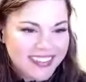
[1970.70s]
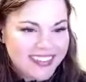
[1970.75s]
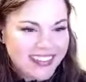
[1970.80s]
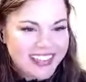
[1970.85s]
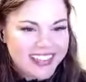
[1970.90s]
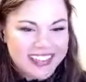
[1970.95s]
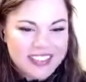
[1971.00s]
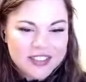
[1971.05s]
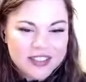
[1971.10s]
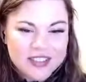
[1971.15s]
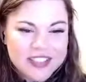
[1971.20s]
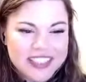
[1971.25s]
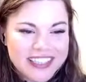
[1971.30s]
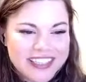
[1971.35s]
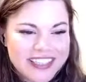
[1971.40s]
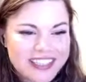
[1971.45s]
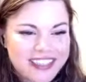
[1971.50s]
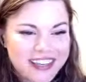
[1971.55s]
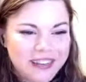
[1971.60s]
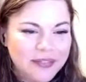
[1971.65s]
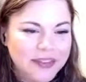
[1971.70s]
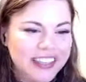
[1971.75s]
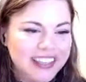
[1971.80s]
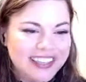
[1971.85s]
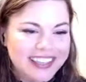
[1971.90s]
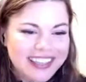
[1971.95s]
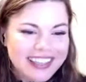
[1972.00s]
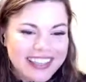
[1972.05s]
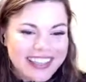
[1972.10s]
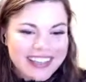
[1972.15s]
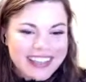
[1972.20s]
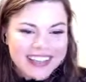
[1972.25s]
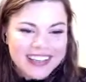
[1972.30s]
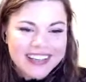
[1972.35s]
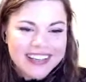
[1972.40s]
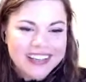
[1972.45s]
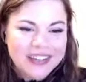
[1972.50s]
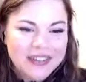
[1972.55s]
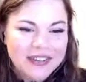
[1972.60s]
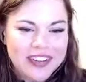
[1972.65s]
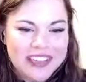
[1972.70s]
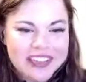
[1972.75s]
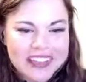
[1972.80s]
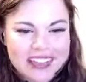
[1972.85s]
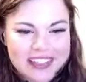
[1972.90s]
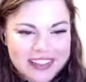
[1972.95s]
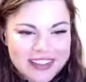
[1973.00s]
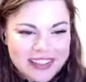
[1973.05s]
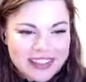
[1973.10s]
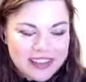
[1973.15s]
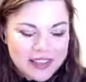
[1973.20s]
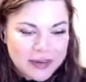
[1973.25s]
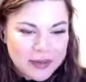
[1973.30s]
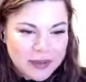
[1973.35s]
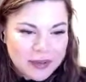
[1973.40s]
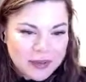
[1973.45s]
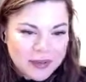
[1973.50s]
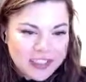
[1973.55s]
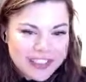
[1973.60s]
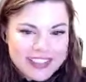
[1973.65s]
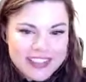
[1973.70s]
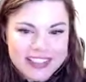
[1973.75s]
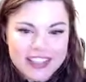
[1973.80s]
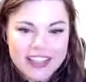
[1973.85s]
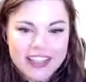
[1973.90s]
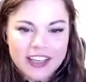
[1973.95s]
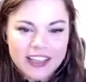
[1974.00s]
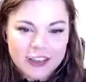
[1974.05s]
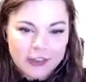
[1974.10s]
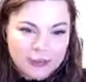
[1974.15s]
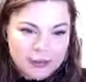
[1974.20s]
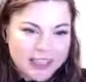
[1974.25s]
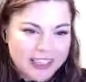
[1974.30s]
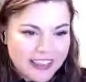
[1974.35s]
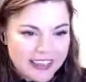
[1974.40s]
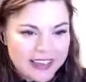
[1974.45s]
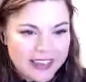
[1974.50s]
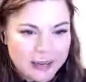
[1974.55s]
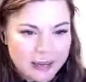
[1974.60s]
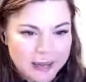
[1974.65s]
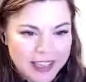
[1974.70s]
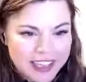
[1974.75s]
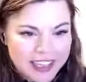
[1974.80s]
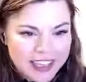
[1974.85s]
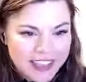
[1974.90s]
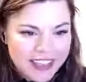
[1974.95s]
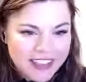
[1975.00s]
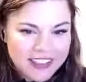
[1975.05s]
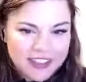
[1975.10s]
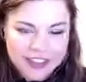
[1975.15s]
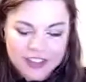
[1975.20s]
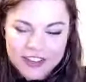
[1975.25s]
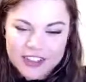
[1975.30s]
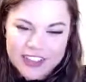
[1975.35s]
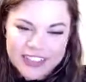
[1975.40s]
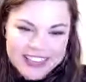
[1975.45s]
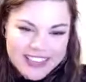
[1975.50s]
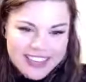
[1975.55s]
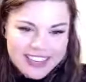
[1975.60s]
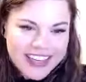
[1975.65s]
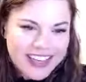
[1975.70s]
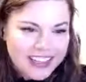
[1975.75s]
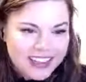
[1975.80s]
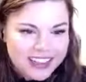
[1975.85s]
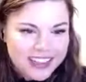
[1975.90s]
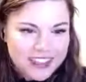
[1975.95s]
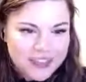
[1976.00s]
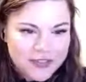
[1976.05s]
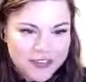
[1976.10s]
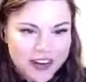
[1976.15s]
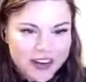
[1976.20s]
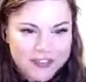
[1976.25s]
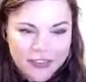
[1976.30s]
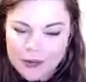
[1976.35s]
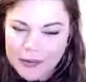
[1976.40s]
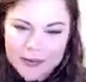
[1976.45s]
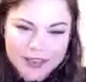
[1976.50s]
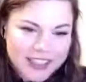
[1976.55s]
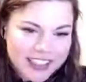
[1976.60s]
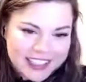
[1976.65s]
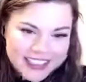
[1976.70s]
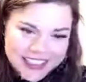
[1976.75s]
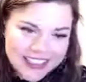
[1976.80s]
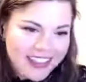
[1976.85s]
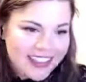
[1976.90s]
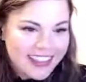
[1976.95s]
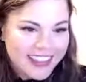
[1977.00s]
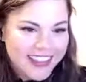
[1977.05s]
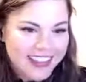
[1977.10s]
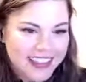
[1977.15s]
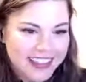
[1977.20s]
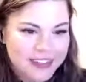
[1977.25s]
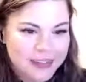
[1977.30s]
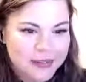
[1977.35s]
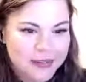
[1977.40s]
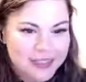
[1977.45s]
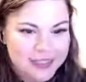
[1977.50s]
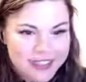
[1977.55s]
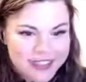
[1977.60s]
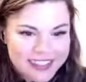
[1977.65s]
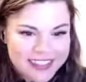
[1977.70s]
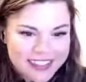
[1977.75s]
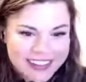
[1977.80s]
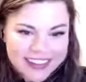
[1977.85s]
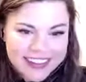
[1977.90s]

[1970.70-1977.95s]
That's interesting, because I wouldn't think, you know, I think that they would want to see that you're being committed and you're going to stay in this forever, but that's not the case, which is.